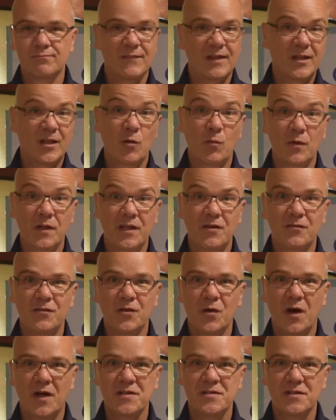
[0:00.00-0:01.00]
and that will give
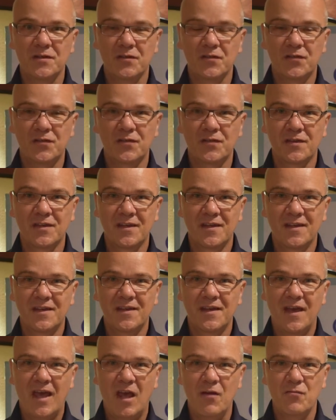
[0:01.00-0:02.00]
you ideas
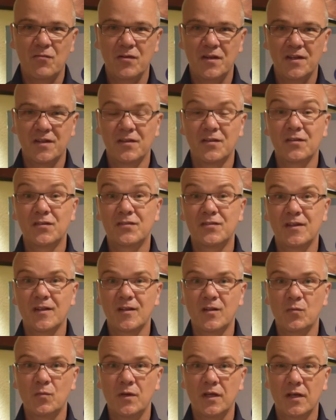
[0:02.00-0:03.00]
every
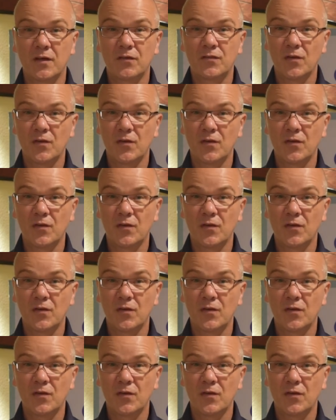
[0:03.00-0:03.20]
single week.